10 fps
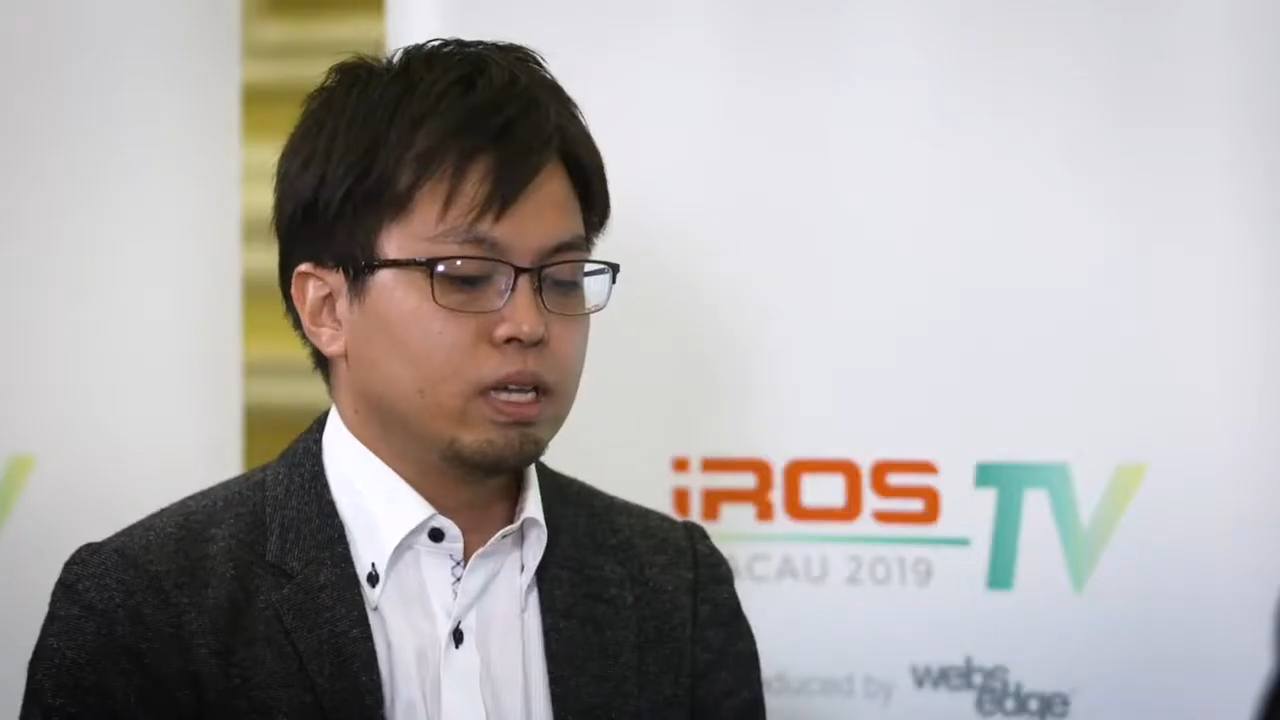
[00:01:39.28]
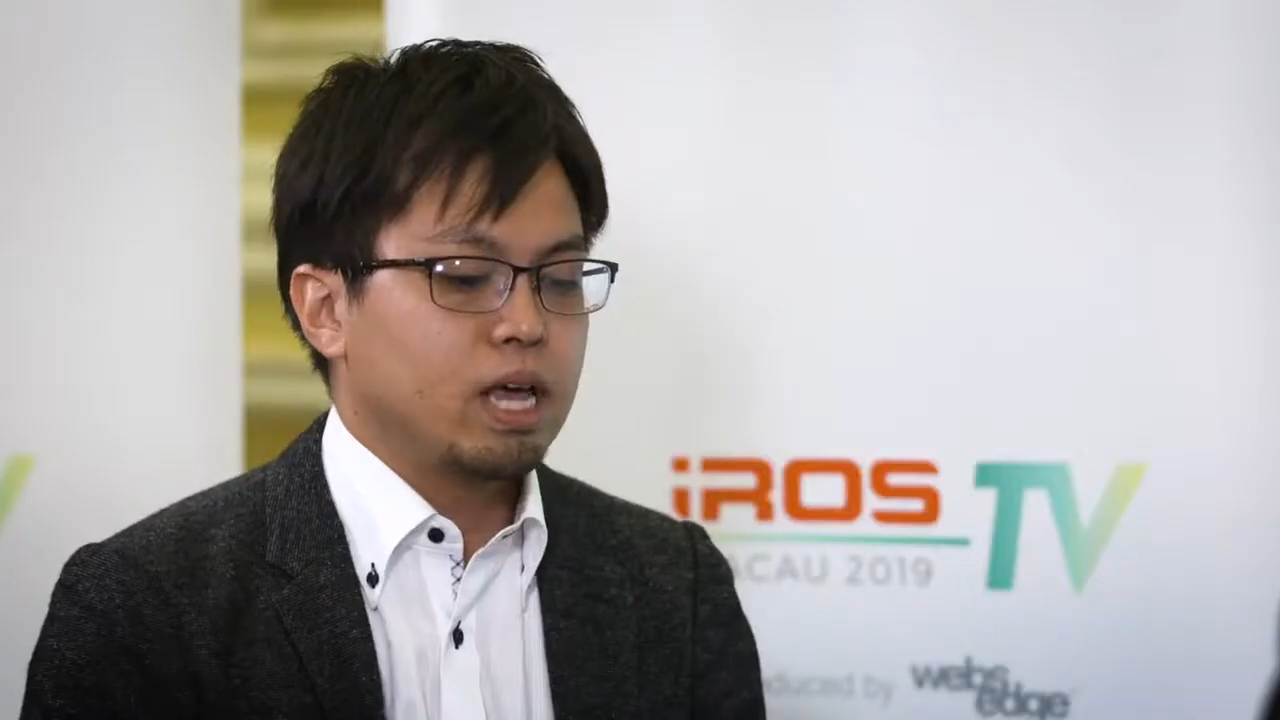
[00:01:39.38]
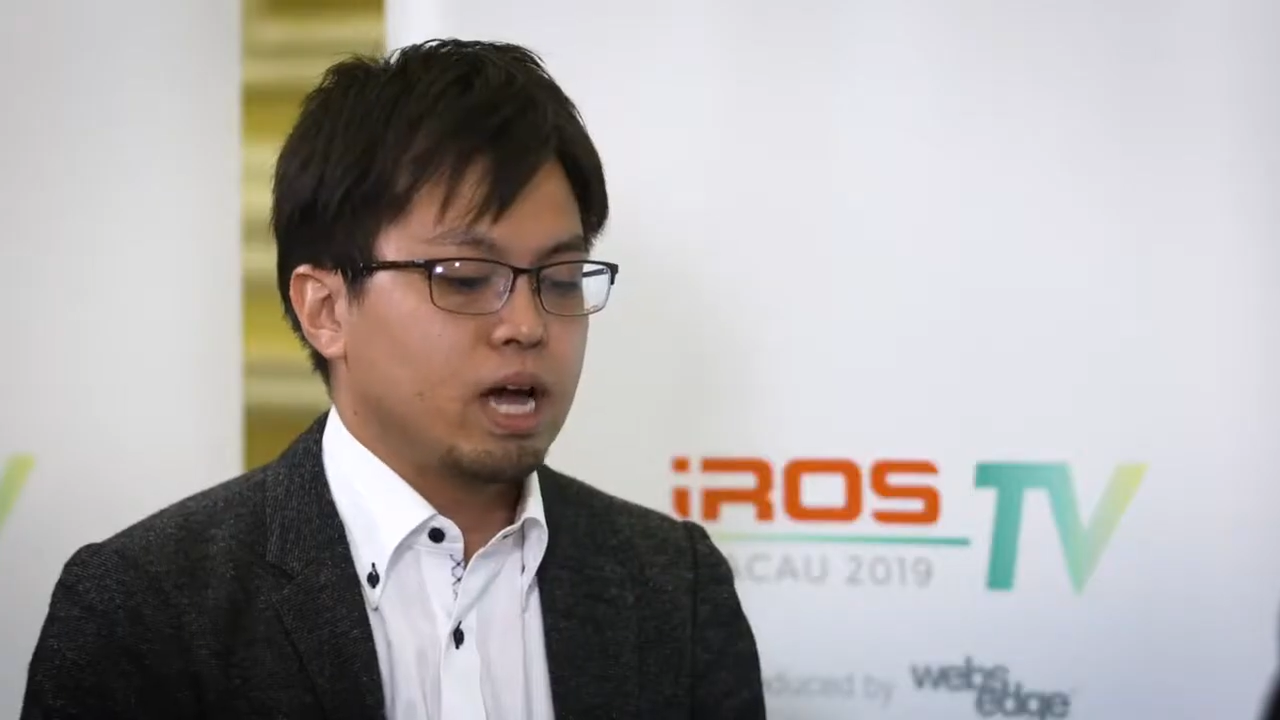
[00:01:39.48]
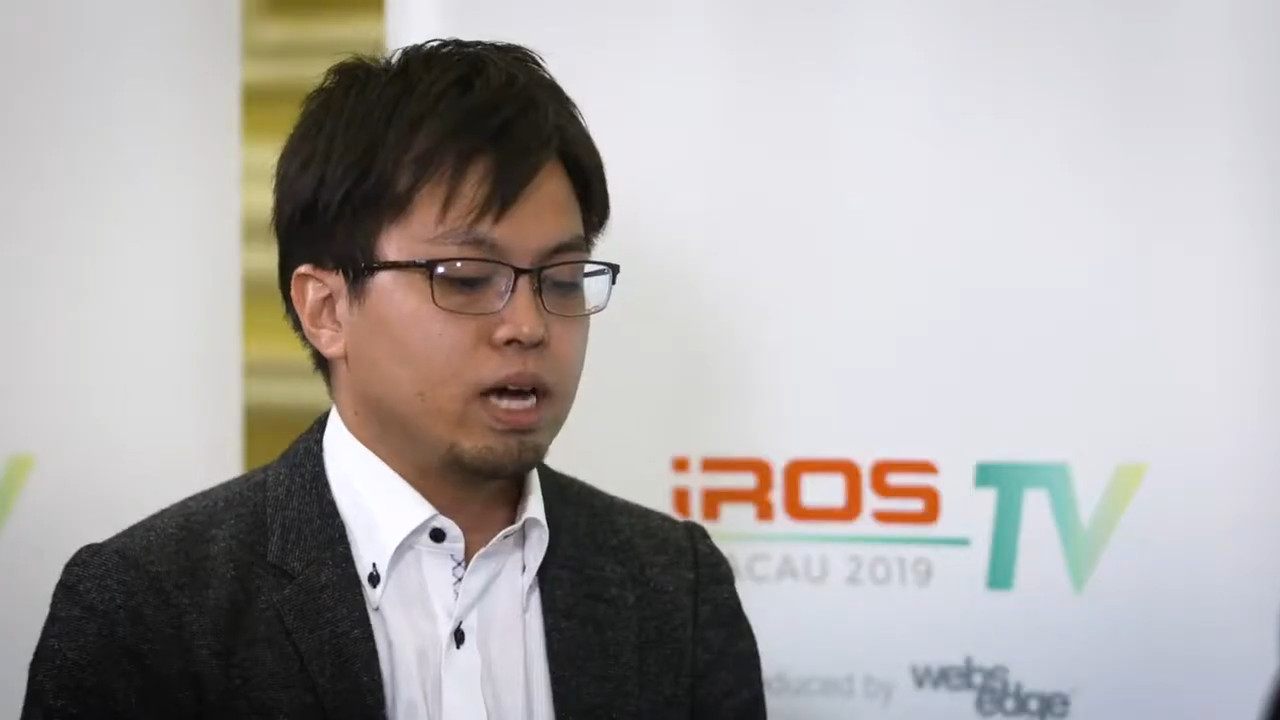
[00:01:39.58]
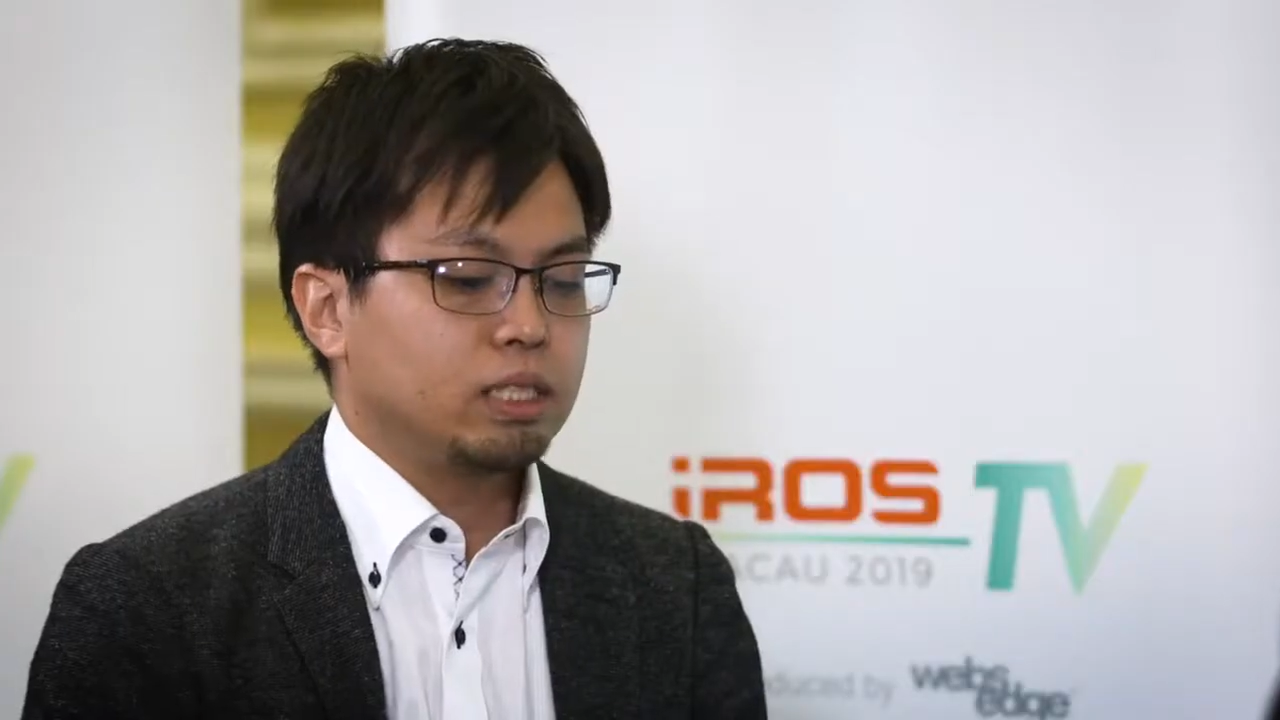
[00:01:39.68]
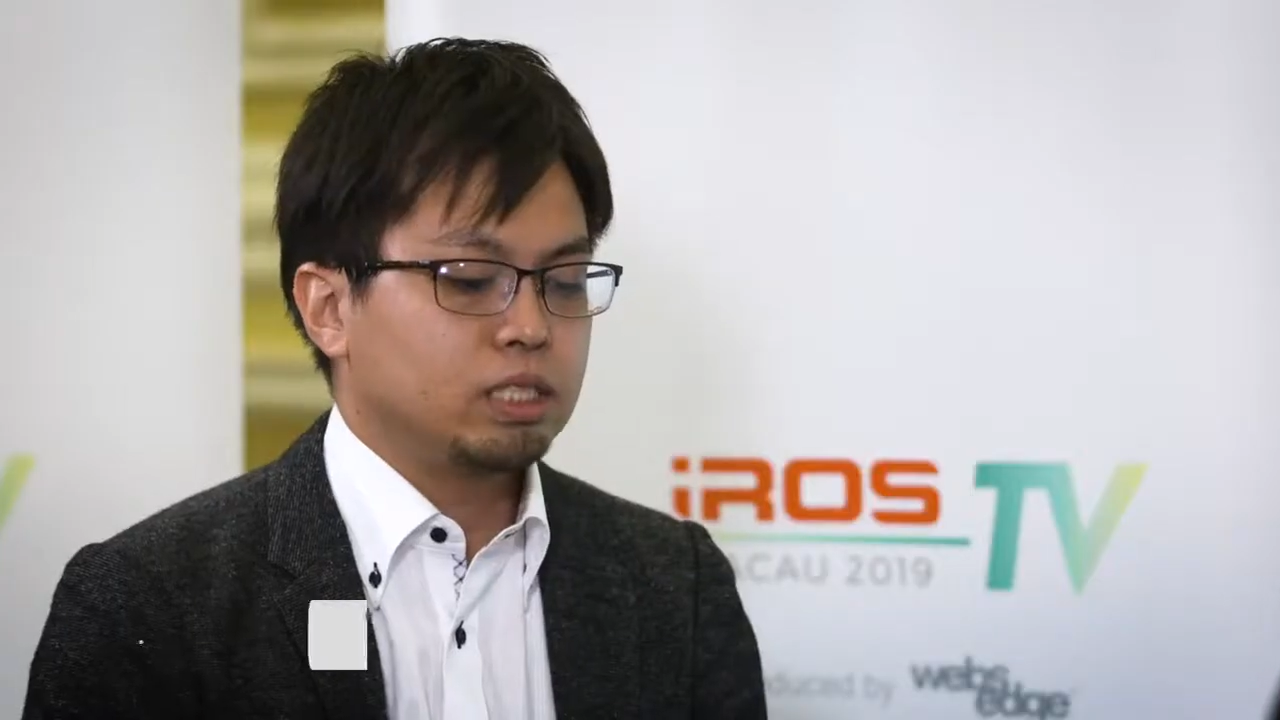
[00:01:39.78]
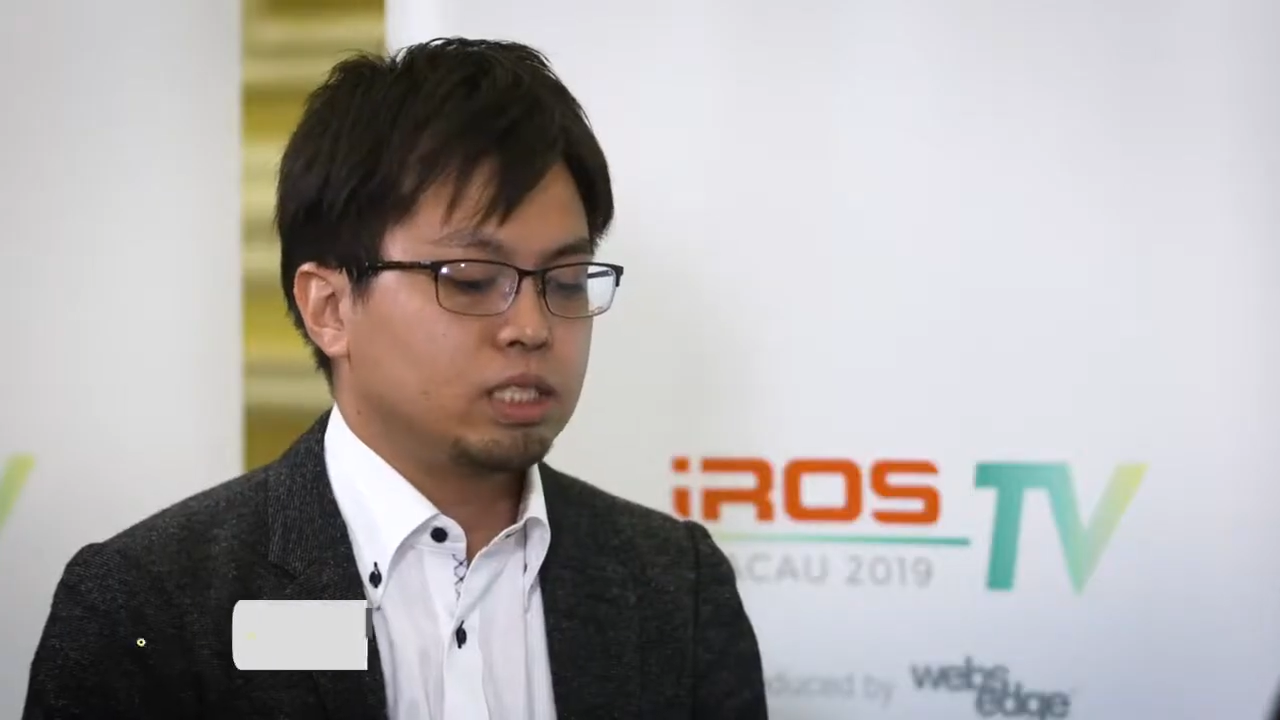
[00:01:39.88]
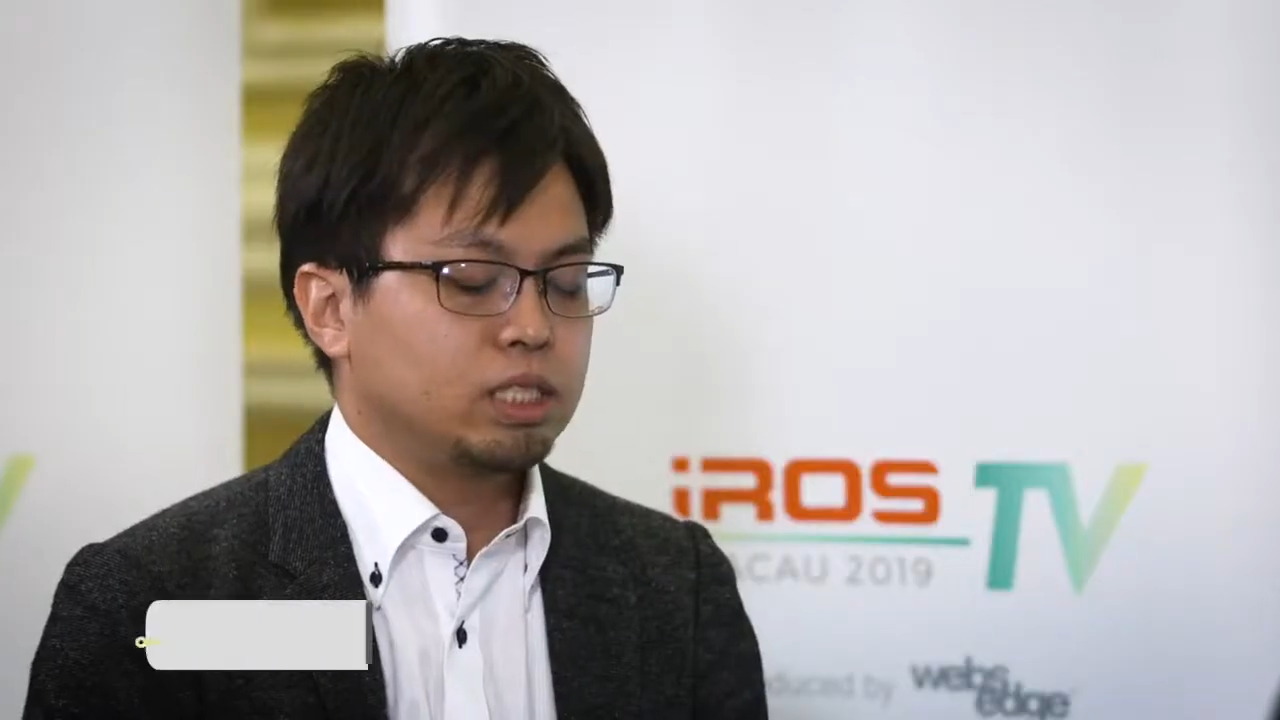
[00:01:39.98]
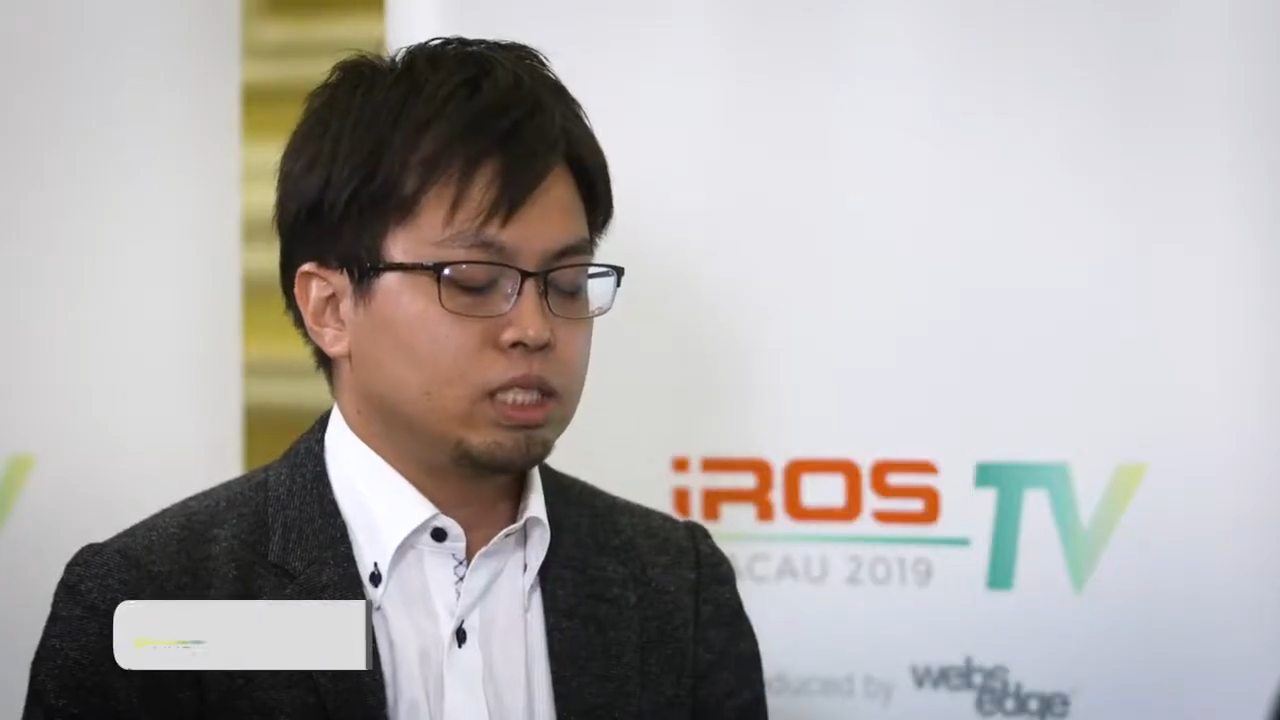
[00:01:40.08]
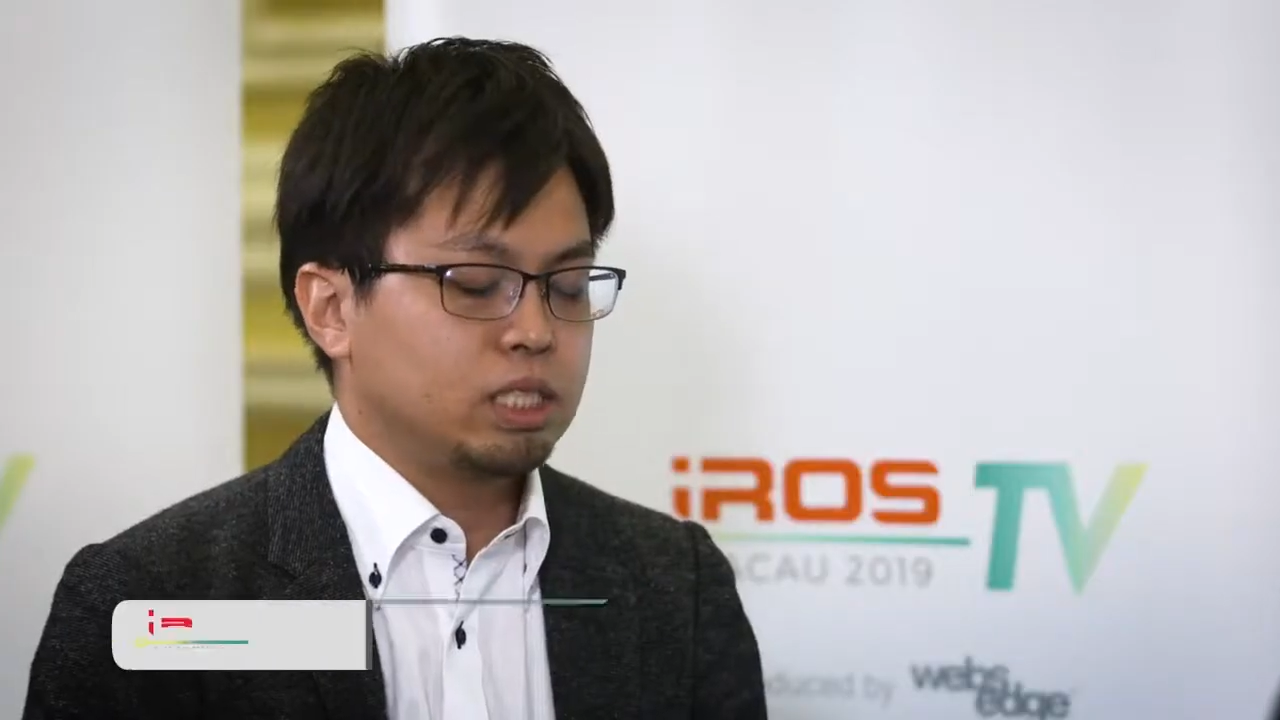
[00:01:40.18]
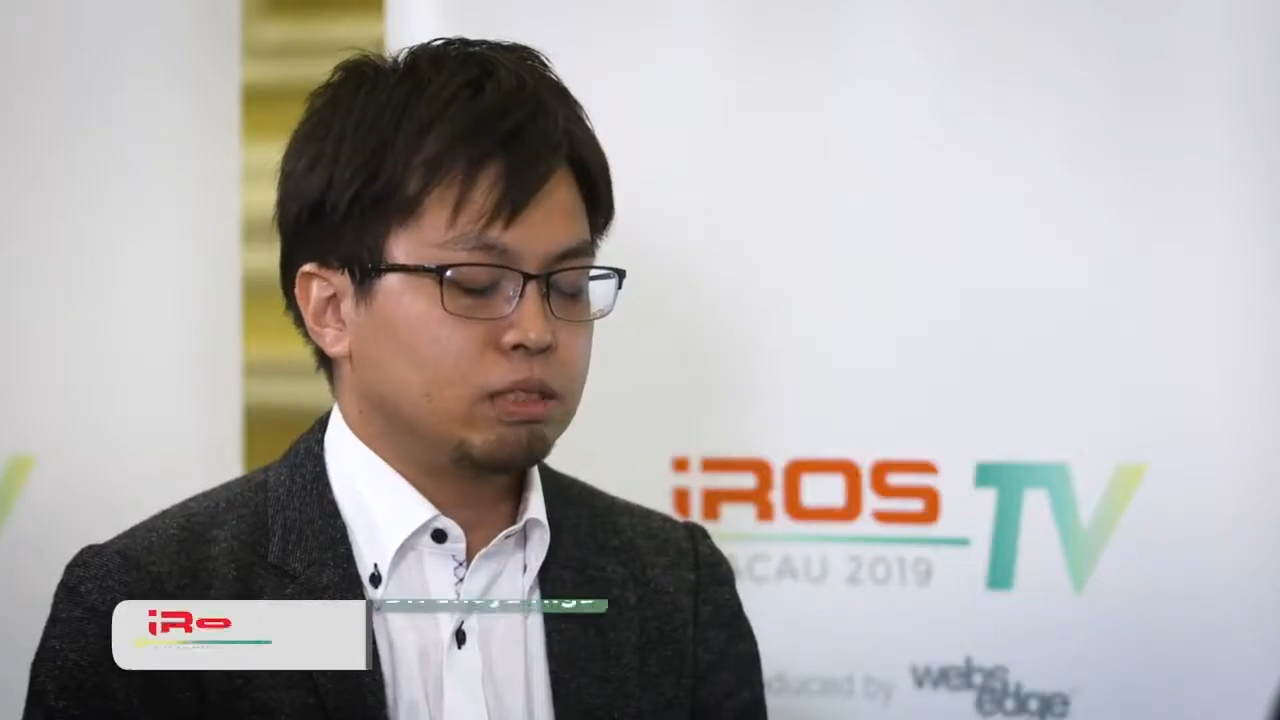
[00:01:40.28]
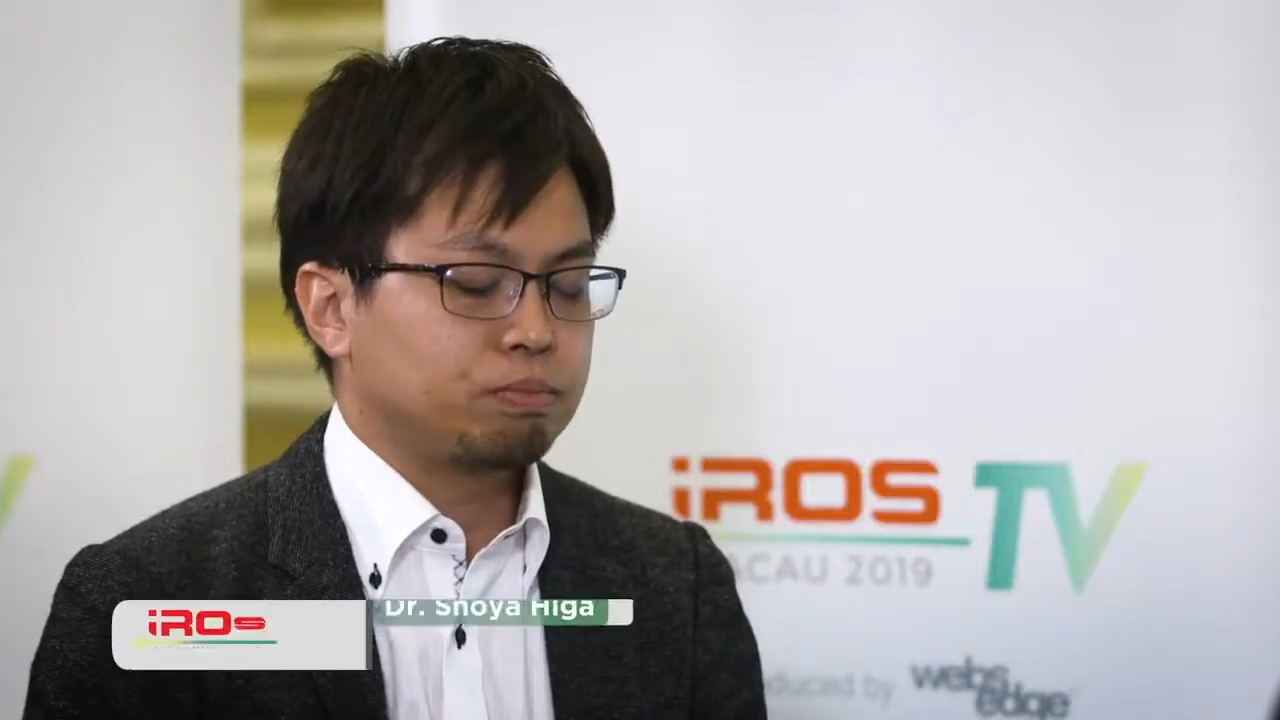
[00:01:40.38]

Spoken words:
that's